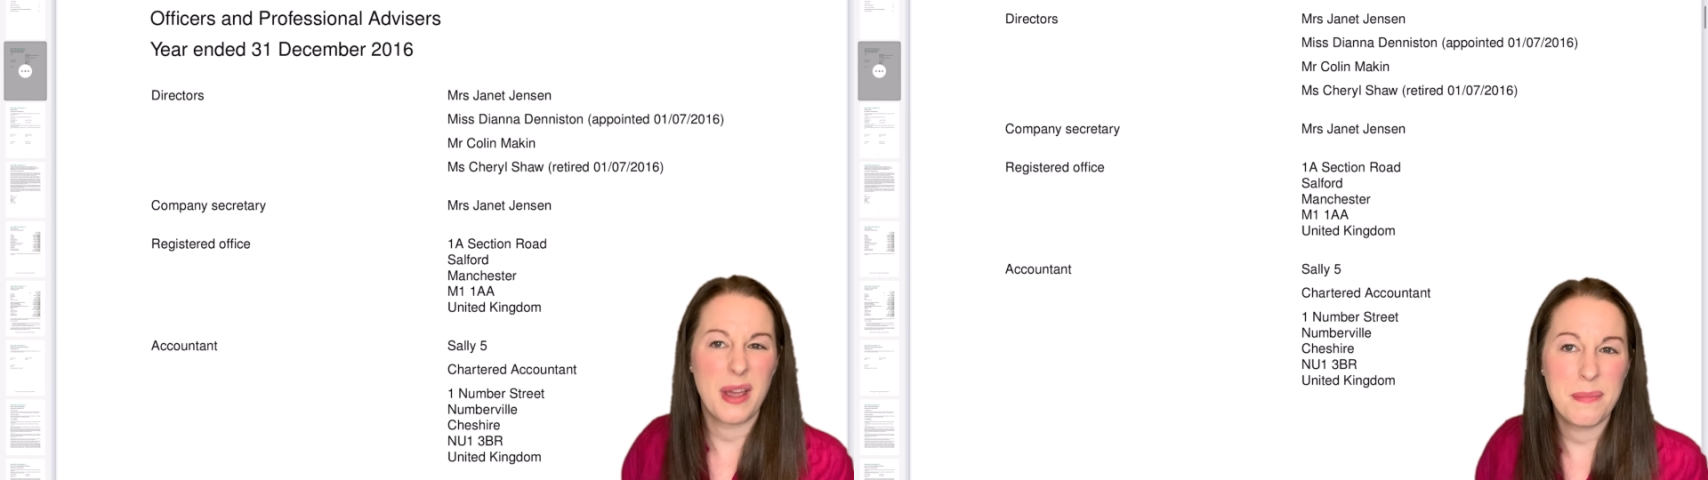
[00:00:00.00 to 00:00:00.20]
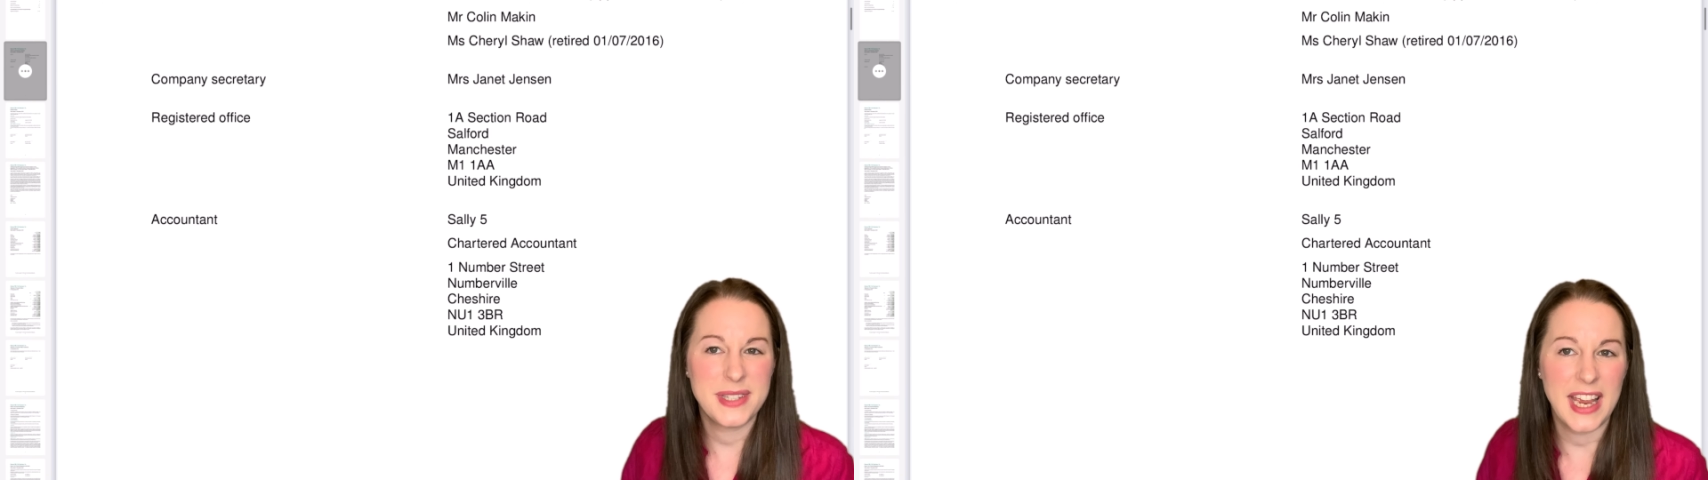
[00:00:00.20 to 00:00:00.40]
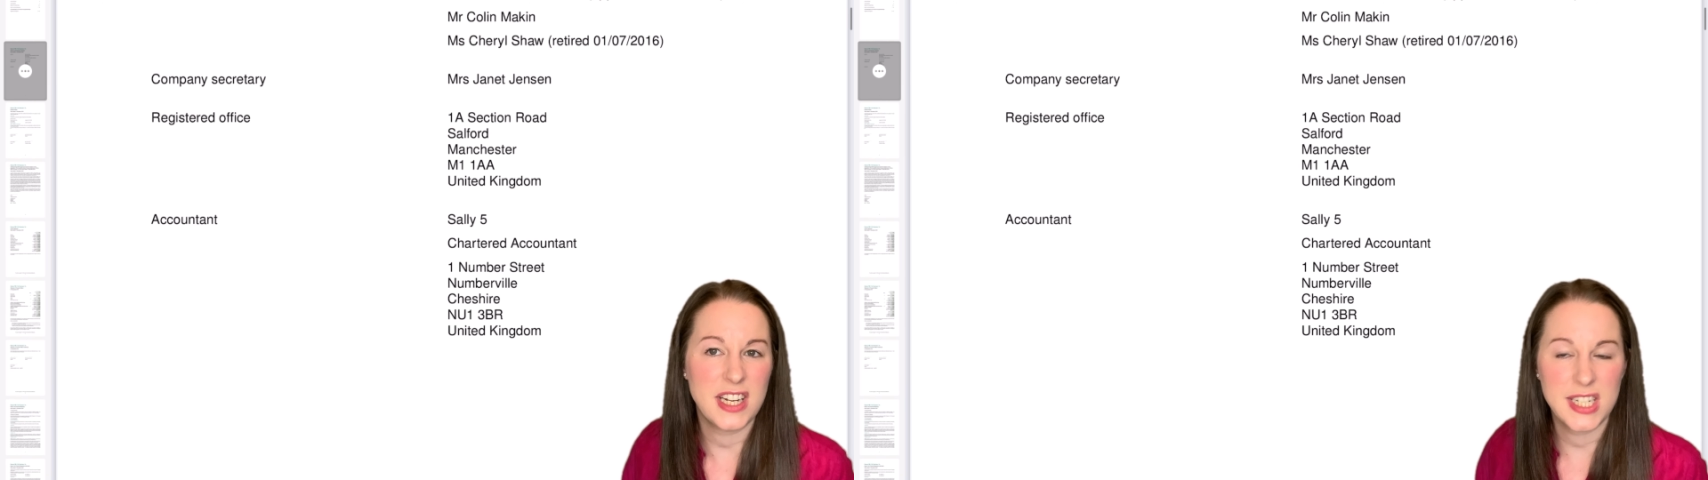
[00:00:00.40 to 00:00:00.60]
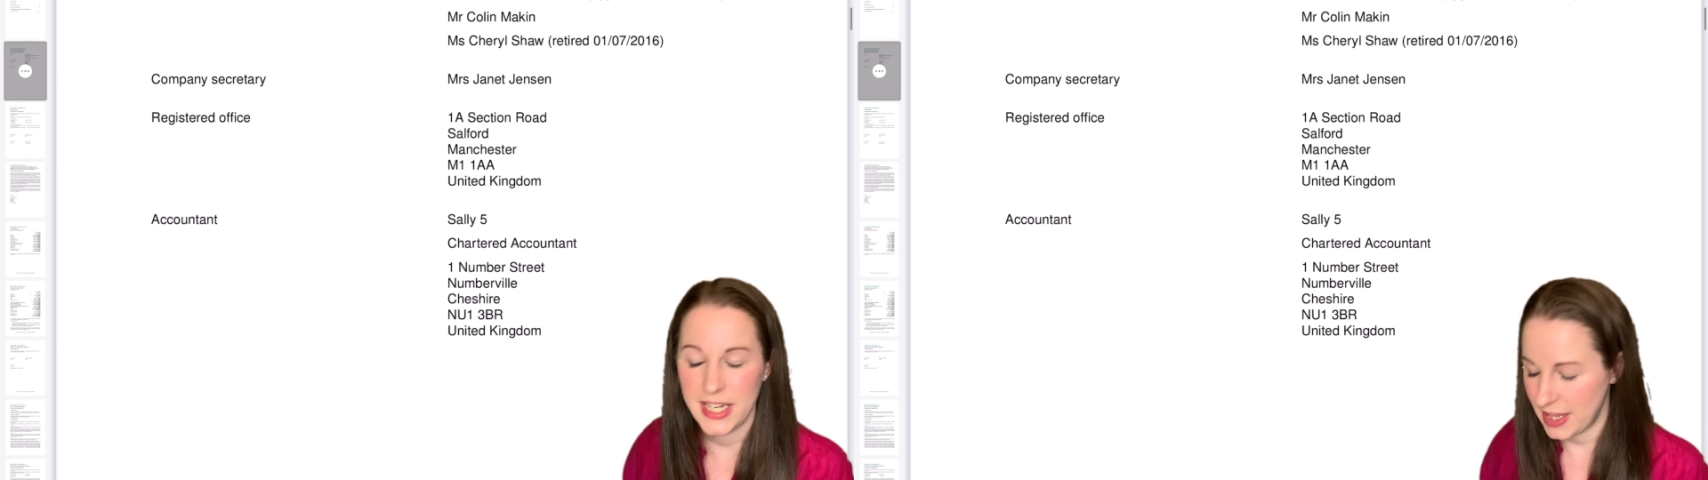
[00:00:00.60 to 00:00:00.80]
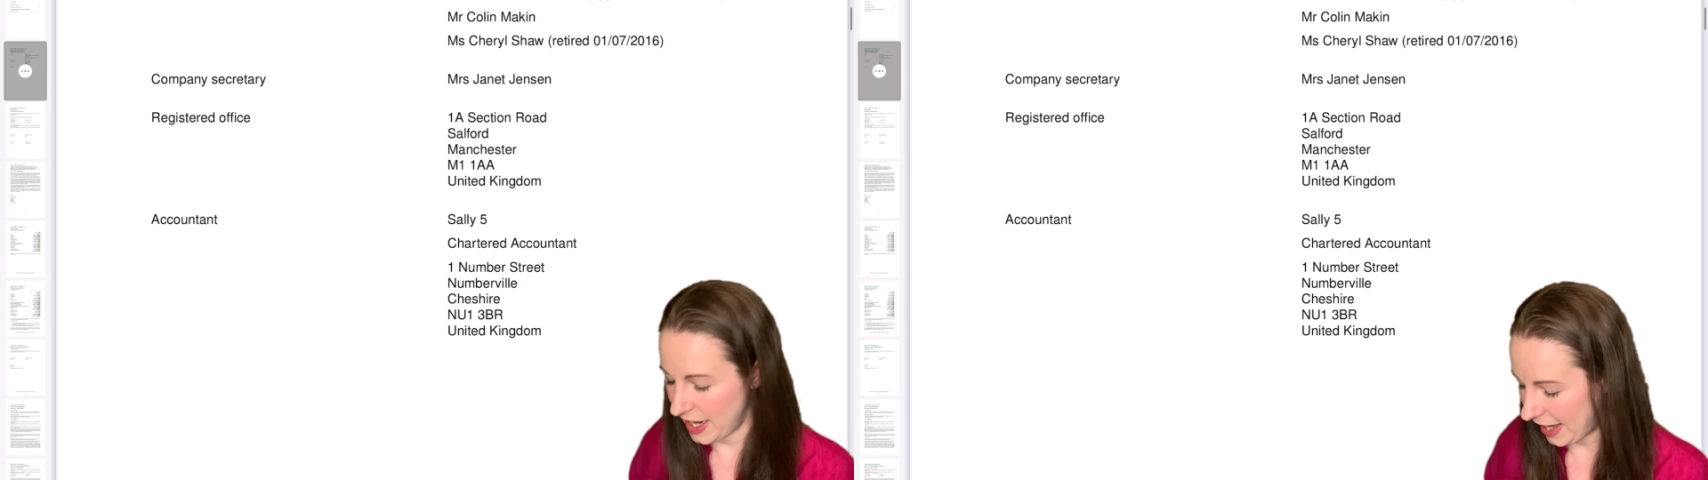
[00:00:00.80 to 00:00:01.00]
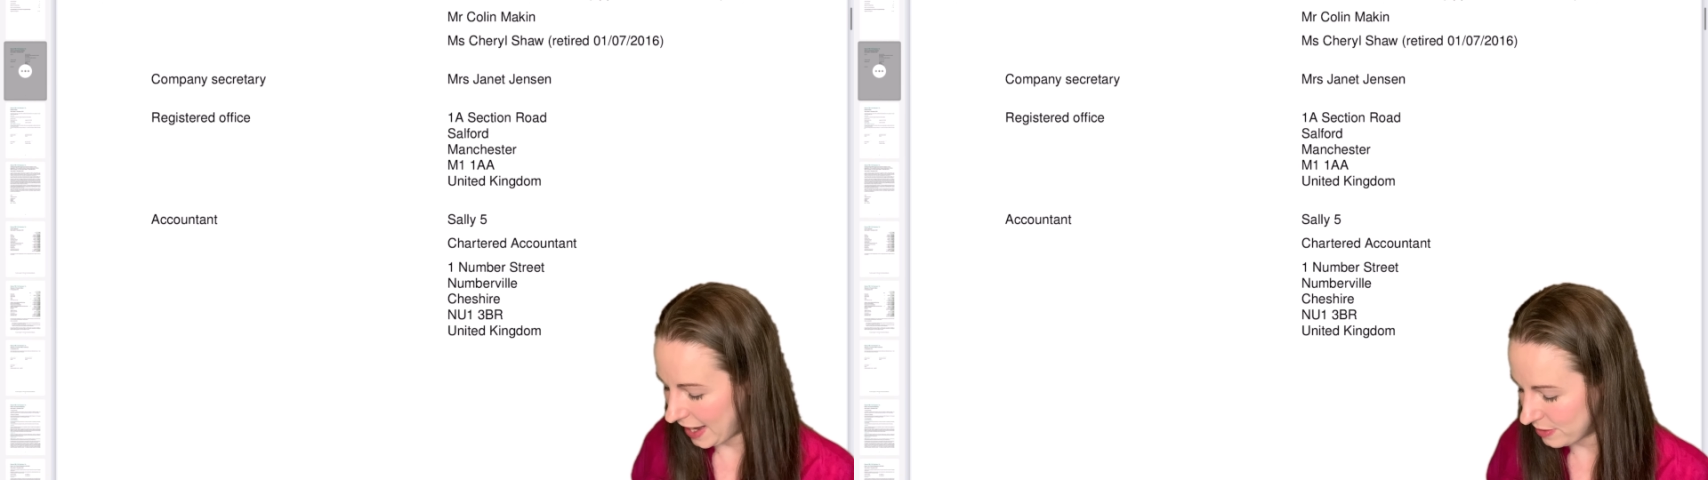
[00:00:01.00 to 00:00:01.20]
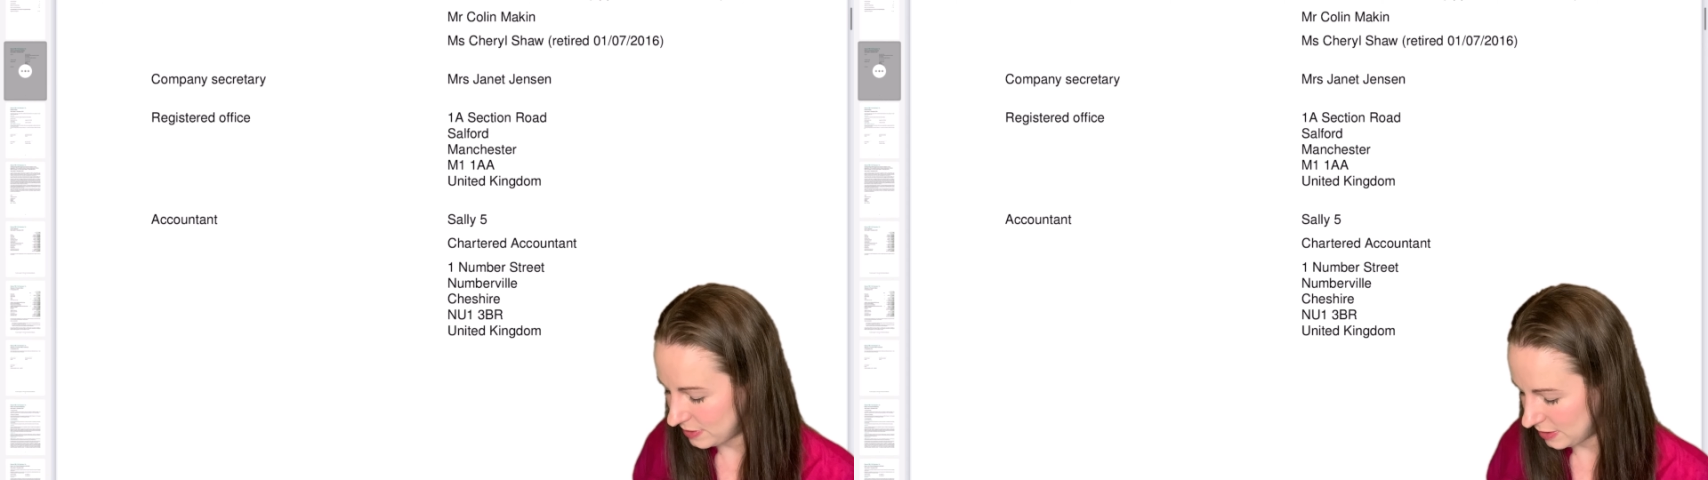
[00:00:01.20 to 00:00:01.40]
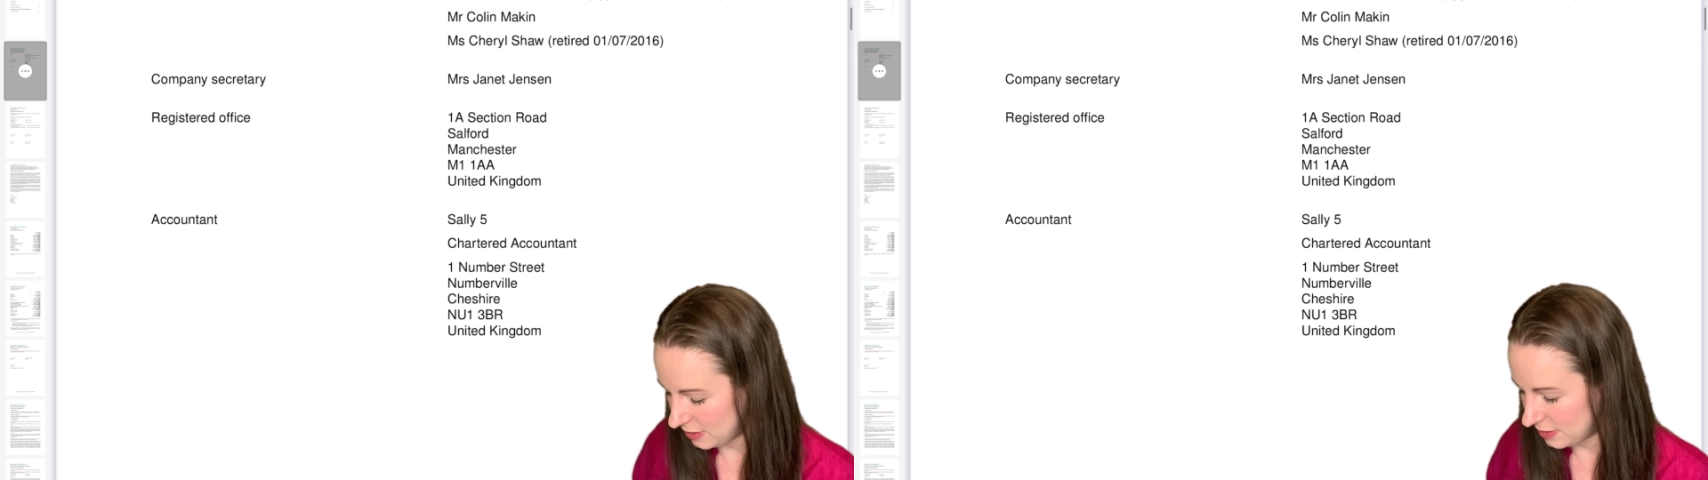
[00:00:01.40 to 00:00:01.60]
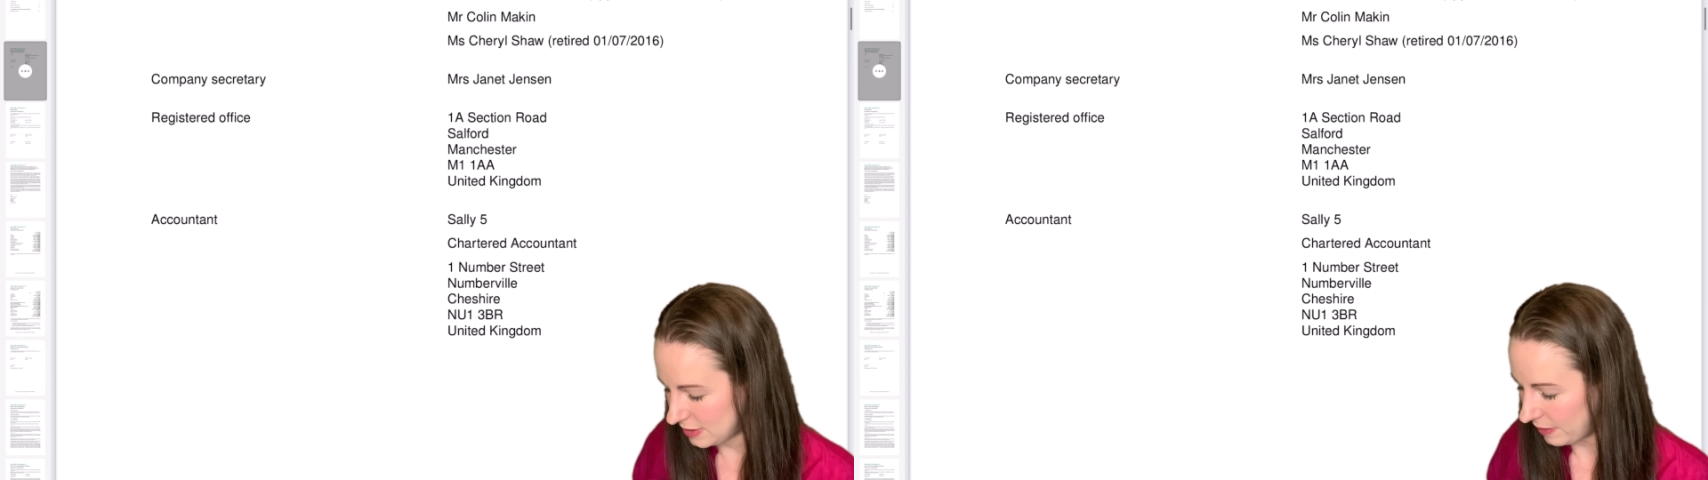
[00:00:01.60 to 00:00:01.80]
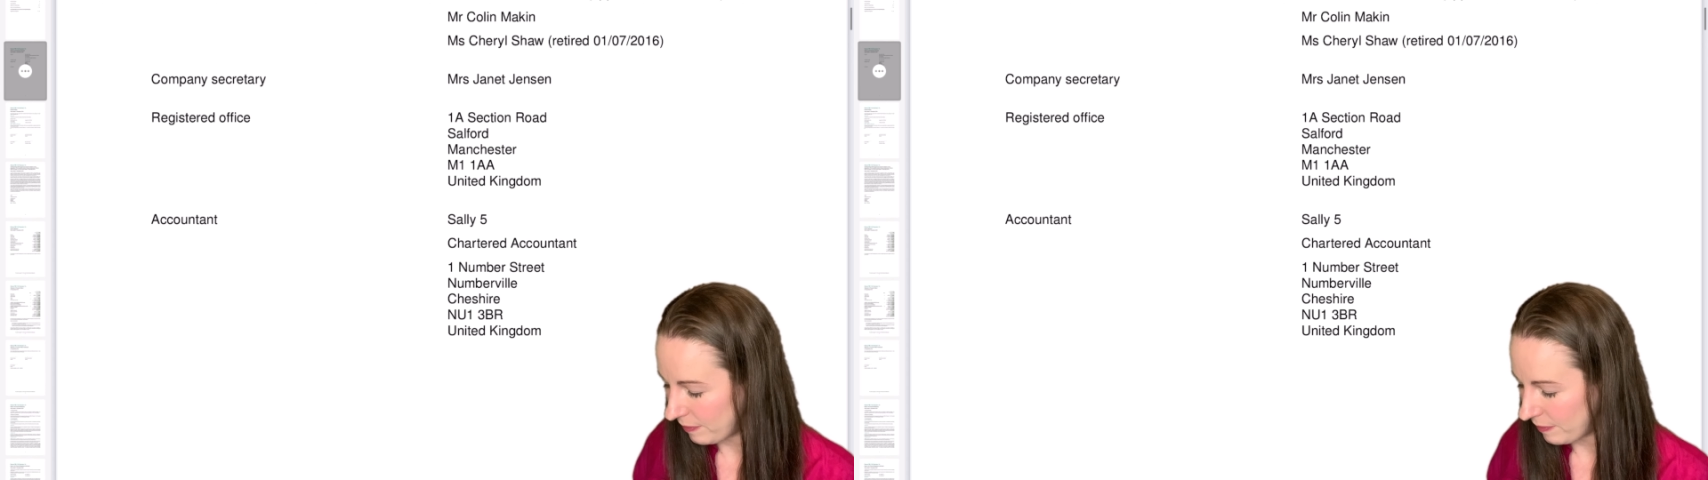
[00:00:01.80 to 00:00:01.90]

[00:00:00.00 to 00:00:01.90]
and potentially the accountant.